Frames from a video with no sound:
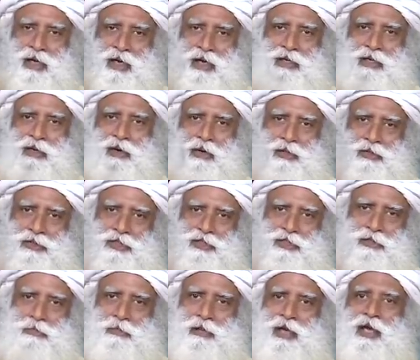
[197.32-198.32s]
and
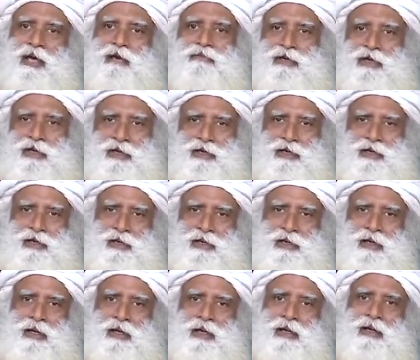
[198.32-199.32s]
conscious behavior.
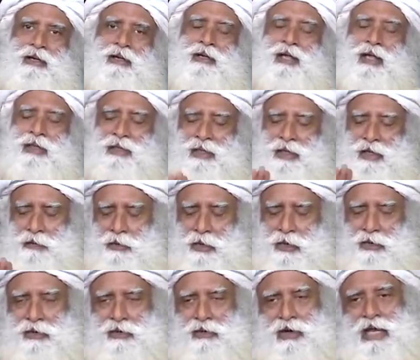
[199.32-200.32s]
Nothing
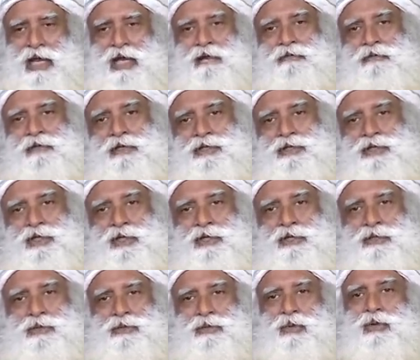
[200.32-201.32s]
about our life has
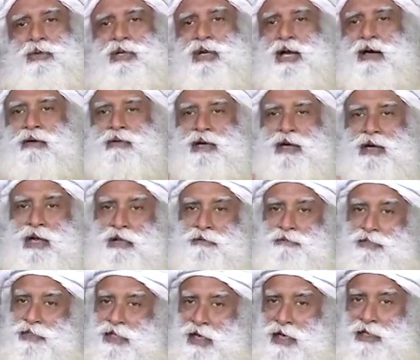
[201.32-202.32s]
changed, only our
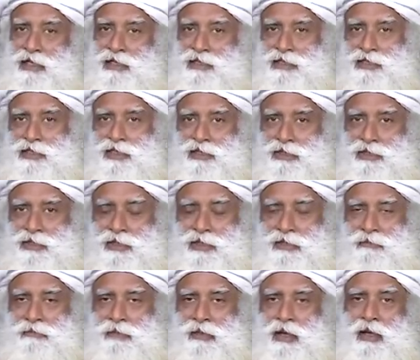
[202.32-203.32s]
lifestyle is changing.
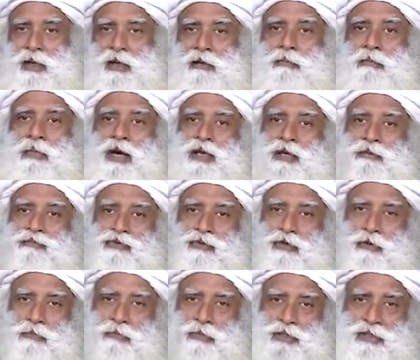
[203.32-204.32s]
But if
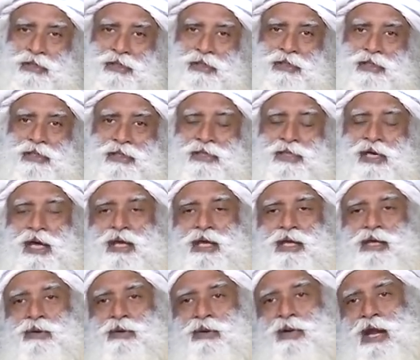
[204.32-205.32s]
you're misunderstanding your